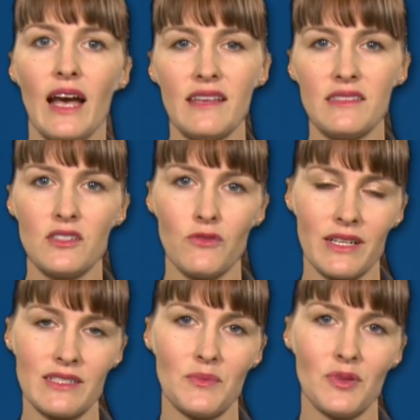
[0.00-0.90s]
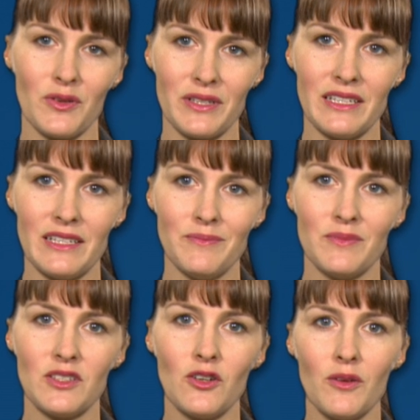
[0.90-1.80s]
As a direct employee,
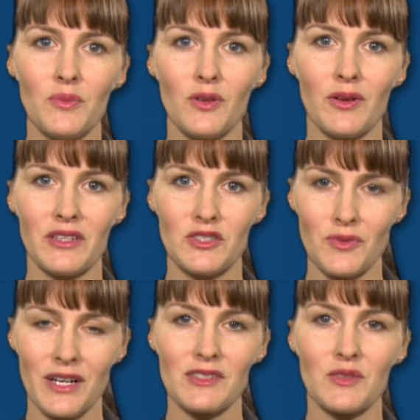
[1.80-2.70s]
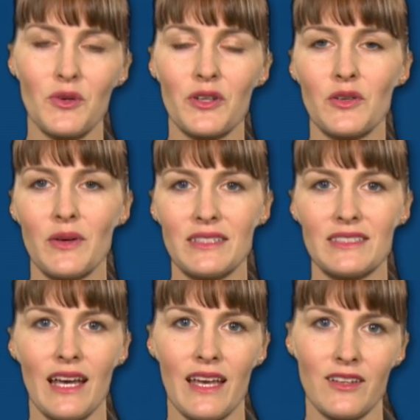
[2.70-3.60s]
your employer directs the work you
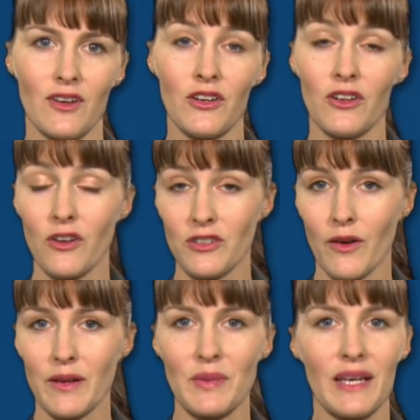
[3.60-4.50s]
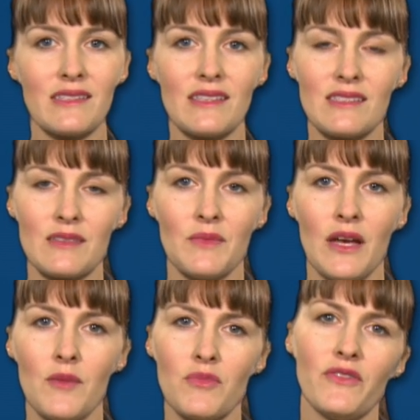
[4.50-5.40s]
undertake on an ongoing basis,
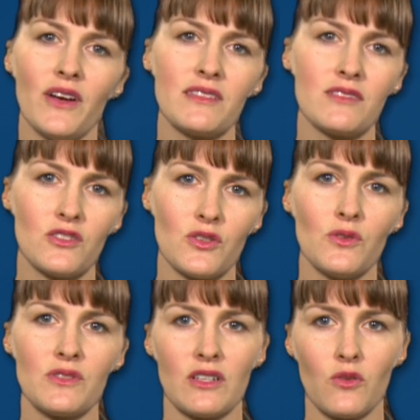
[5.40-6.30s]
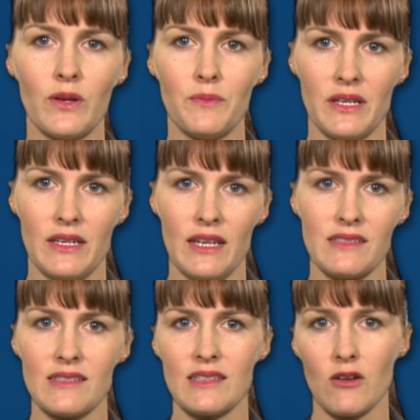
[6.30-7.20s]
provides the tools and equipment
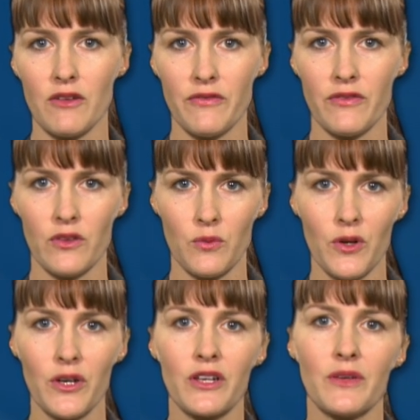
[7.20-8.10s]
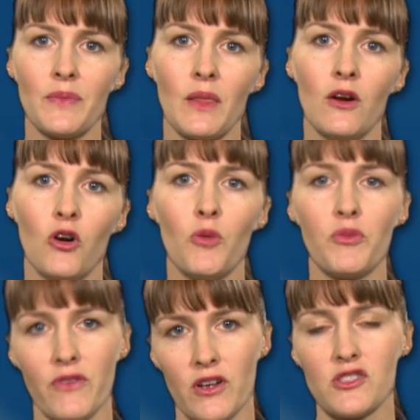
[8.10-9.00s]
necessary for the work, or
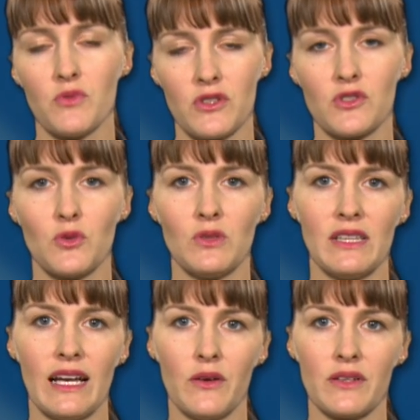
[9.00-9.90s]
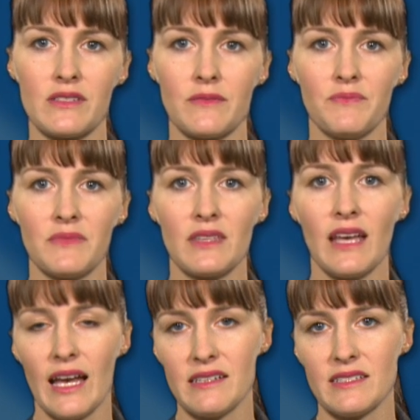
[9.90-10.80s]
provides you with a tool allowance,
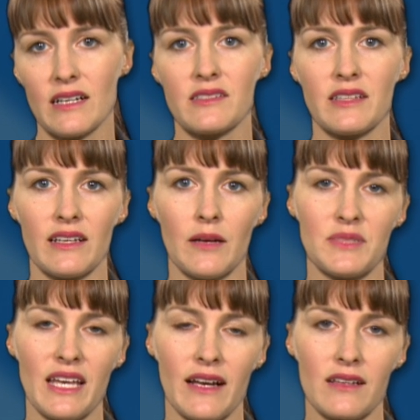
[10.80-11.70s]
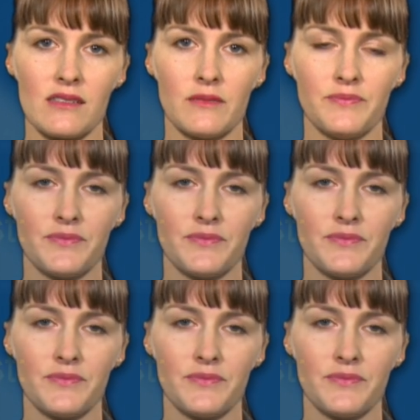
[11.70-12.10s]
and deducts income tax.